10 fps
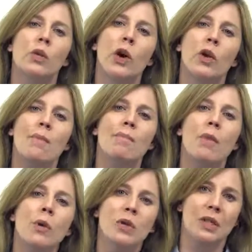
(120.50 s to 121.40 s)
will go to the
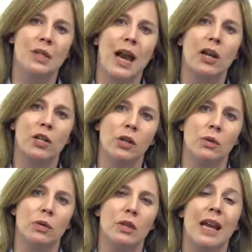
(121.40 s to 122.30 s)
most desired
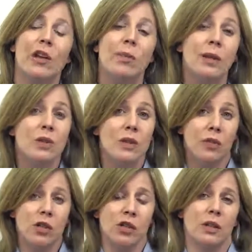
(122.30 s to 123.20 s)
use, and they'll be used
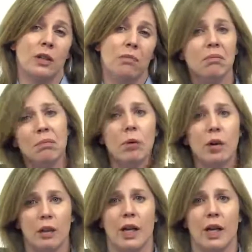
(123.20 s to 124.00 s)
efficiently, more or